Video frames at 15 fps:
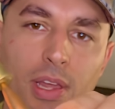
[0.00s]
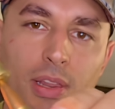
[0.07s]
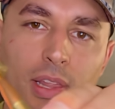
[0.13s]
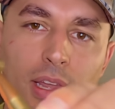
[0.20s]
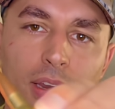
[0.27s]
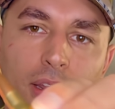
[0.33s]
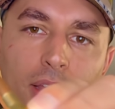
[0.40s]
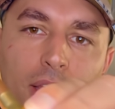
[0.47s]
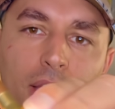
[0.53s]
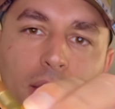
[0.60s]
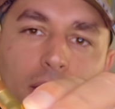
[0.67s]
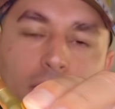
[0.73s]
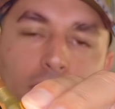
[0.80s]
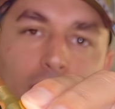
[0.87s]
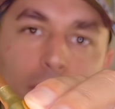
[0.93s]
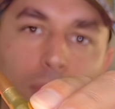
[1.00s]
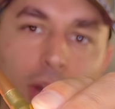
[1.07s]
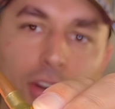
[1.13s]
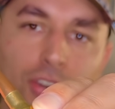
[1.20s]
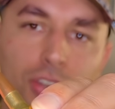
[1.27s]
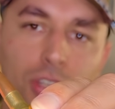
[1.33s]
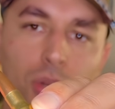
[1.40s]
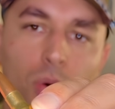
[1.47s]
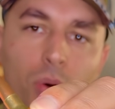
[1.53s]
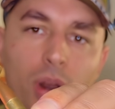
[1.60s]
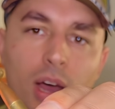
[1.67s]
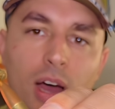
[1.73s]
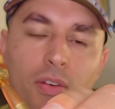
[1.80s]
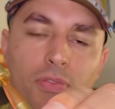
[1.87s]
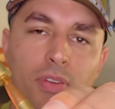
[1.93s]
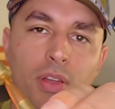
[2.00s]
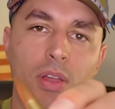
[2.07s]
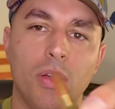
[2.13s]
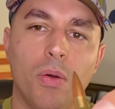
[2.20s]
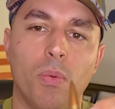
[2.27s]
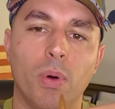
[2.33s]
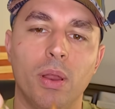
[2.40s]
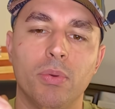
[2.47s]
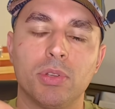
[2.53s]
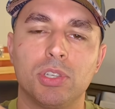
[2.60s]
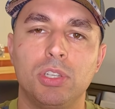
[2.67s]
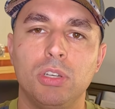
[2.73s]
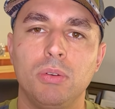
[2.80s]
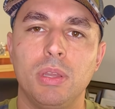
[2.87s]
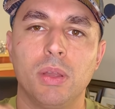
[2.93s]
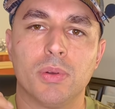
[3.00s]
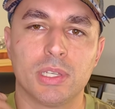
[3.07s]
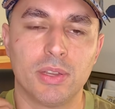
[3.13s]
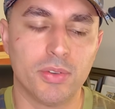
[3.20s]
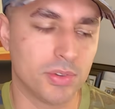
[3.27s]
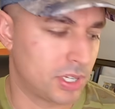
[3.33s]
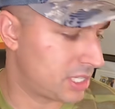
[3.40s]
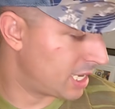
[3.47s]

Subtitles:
that the vibration's going off. What it was doing was that it was